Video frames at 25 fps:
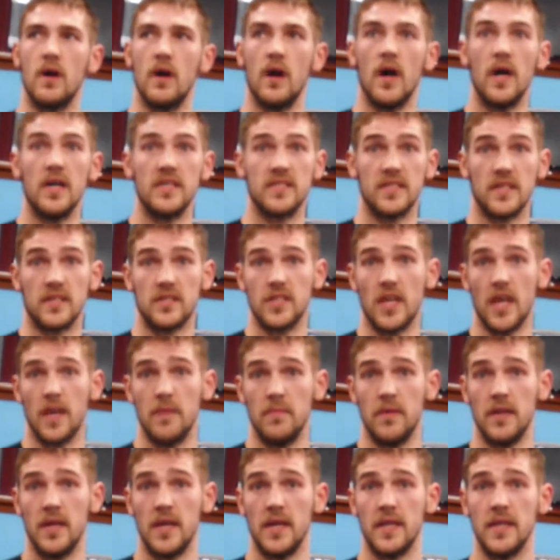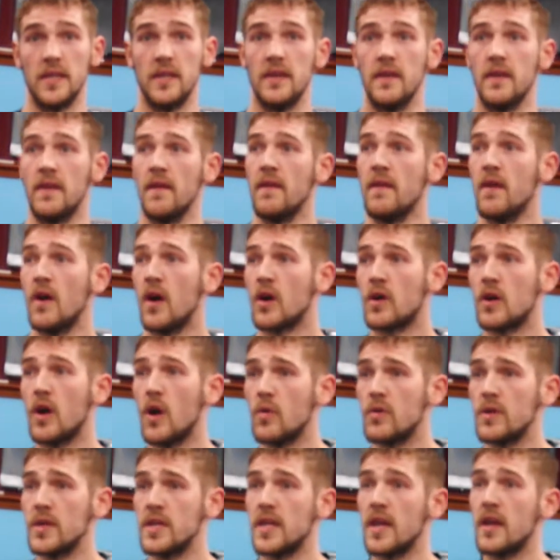Isaac Chamberlain,
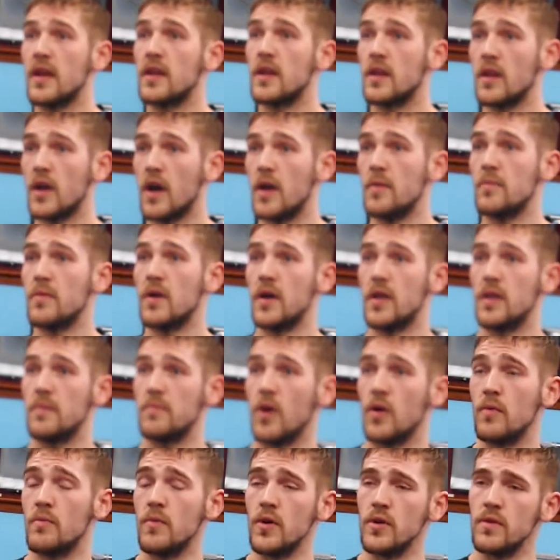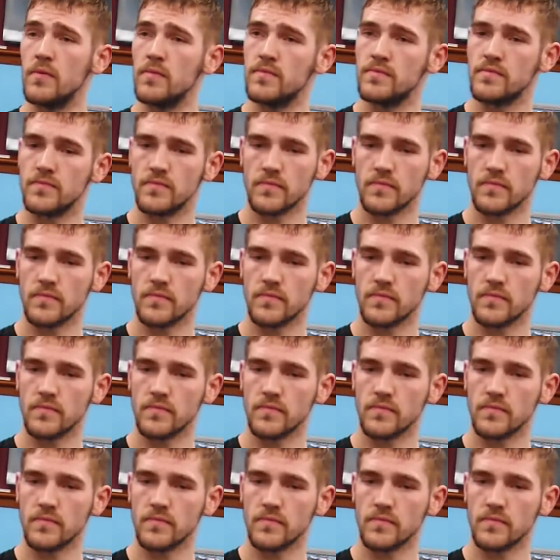Okolie, there in the limelight at the moment.